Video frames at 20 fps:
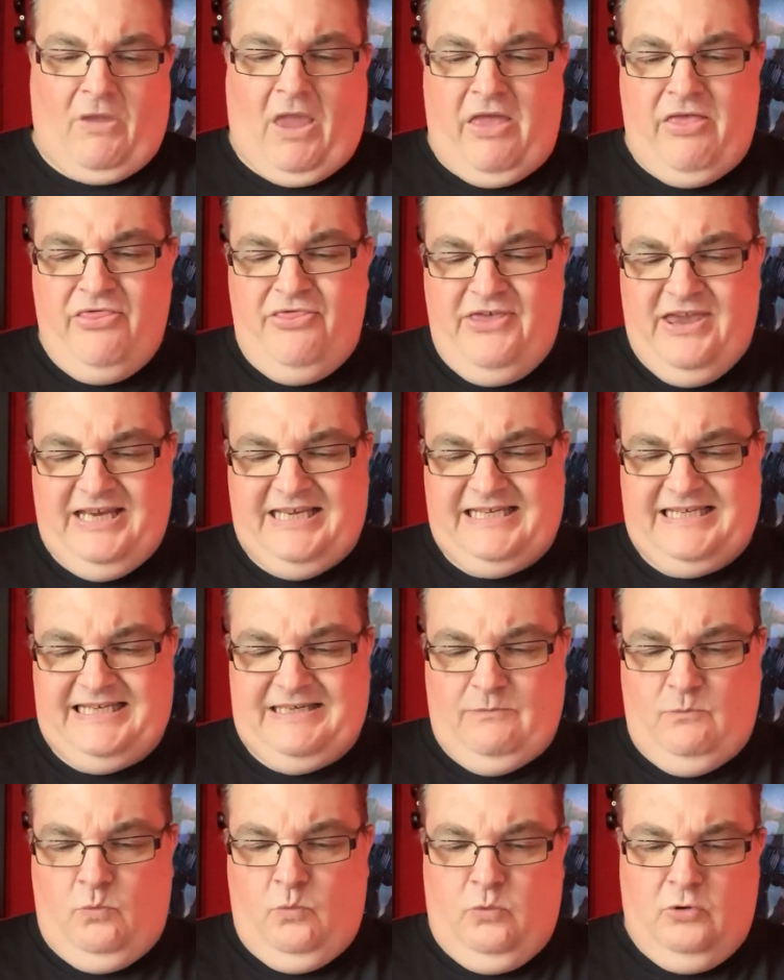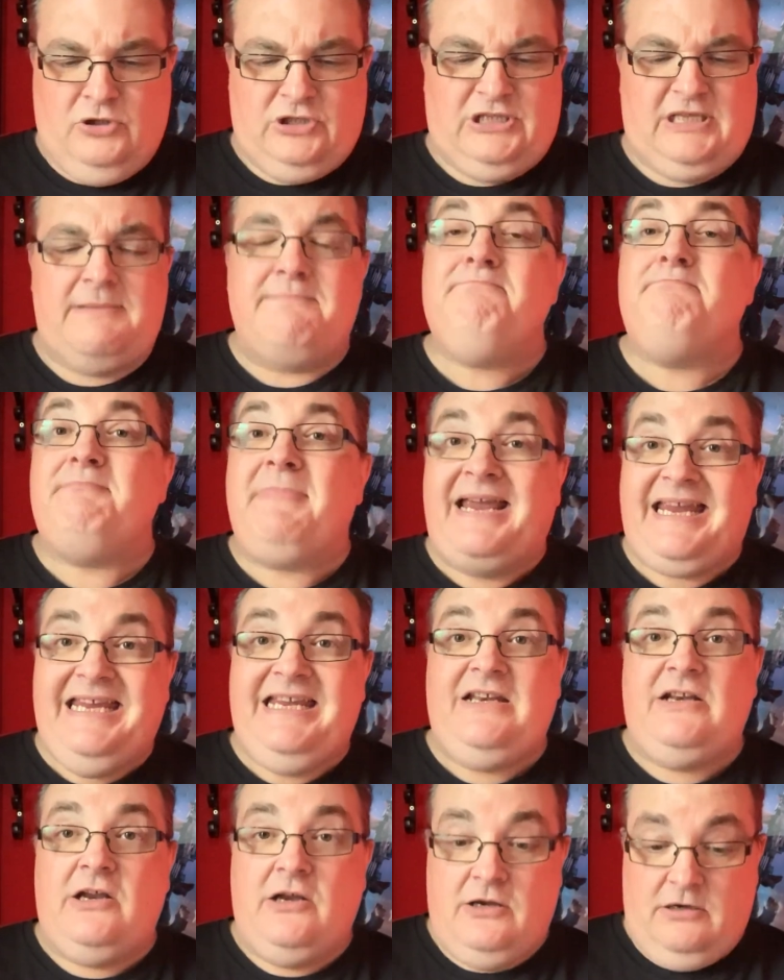This was the
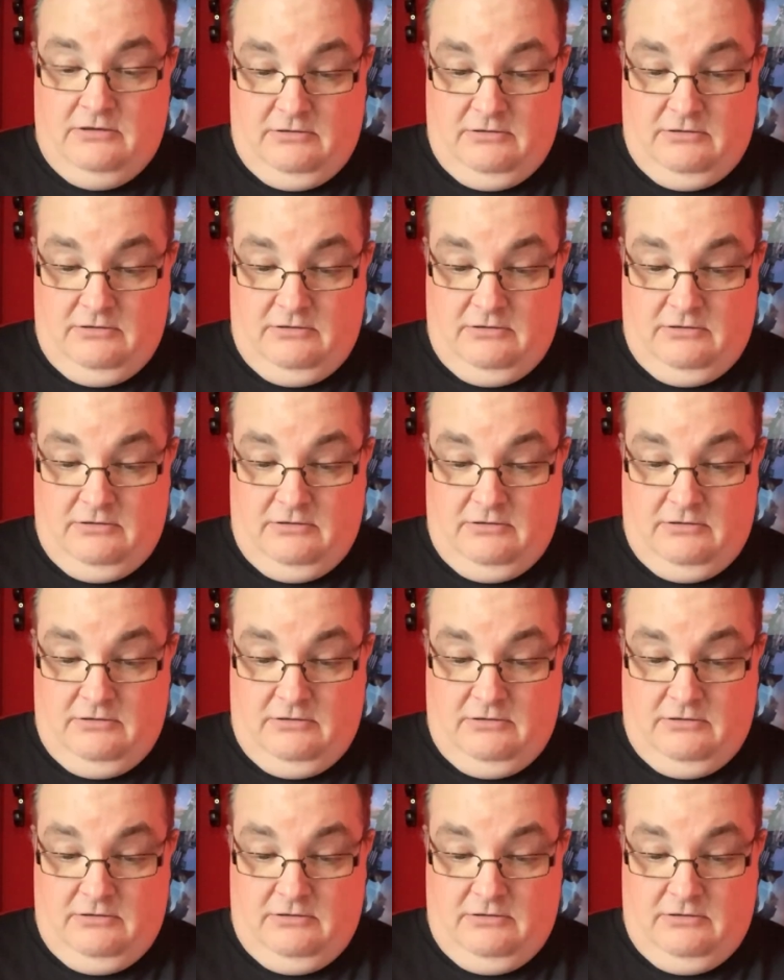main